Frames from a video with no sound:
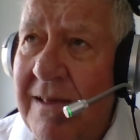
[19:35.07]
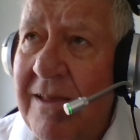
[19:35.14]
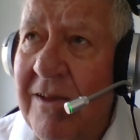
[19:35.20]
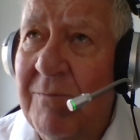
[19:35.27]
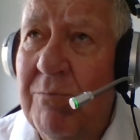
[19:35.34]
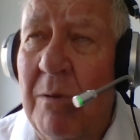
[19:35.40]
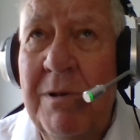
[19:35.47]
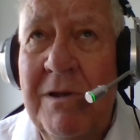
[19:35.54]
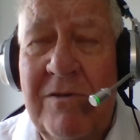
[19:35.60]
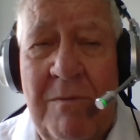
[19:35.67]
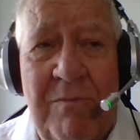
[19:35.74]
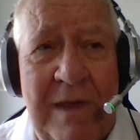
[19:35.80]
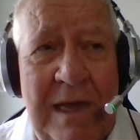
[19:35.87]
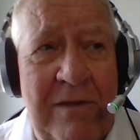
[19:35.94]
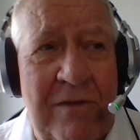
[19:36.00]
There's probably
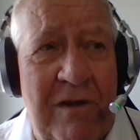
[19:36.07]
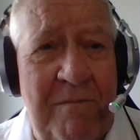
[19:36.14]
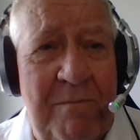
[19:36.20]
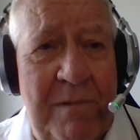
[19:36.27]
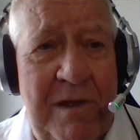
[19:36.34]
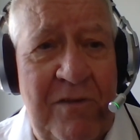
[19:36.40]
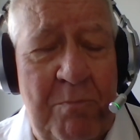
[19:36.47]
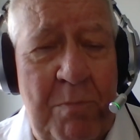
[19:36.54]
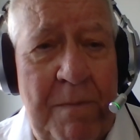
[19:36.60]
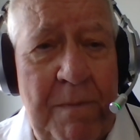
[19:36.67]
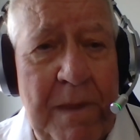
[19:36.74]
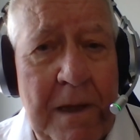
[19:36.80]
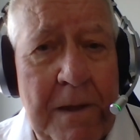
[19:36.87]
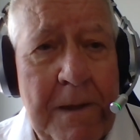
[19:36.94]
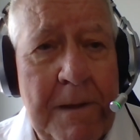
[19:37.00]
some things I've missed,
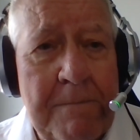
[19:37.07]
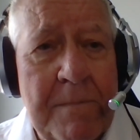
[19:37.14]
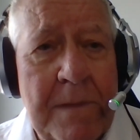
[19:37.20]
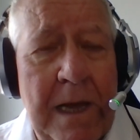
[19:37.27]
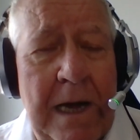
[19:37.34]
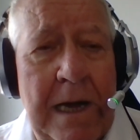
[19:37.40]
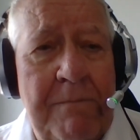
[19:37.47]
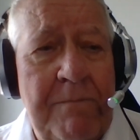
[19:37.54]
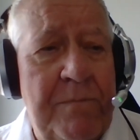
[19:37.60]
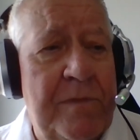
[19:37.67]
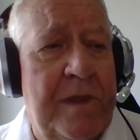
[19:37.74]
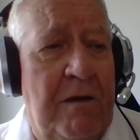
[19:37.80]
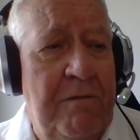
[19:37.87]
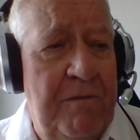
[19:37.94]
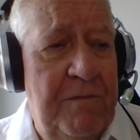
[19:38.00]
but
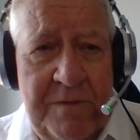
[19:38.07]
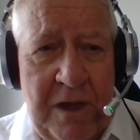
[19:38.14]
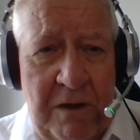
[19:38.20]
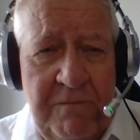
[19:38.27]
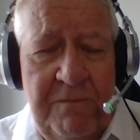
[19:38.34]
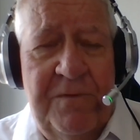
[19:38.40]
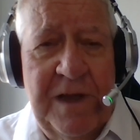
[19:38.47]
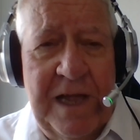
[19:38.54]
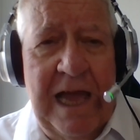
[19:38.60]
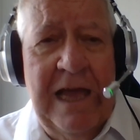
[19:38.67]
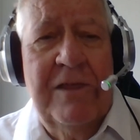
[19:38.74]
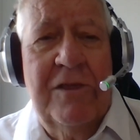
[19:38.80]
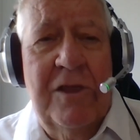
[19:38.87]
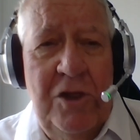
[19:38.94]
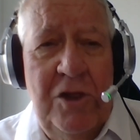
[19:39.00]
don't
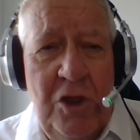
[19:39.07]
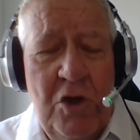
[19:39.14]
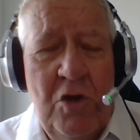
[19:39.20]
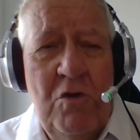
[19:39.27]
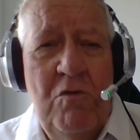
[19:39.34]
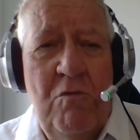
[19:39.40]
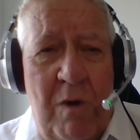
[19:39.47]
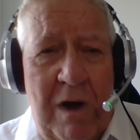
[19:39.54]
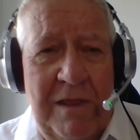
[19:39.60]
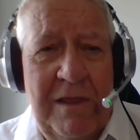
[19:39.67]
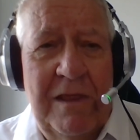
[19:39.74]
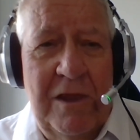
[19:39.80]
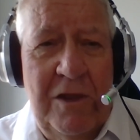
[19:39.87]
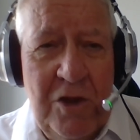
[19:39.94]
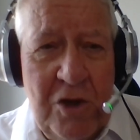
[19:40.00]
forget the
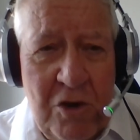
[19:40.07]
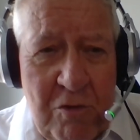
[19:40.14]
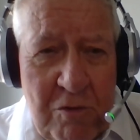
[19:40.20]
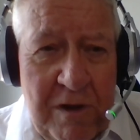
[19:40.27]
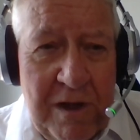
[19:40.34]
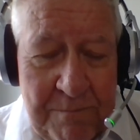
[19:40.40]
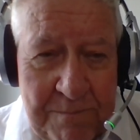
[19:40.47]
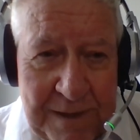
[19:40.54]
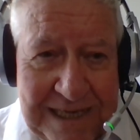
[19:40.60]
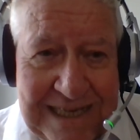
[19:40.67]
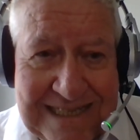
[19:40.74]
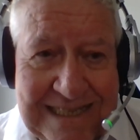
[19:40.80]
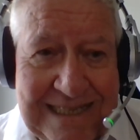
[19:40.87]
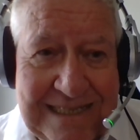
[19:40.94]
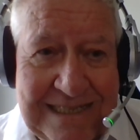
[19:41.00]
new
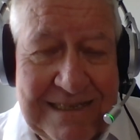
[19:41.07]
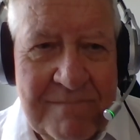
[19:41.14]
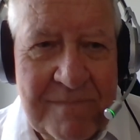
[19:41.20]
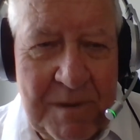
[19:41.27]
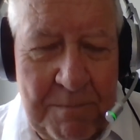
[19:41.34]
pieces,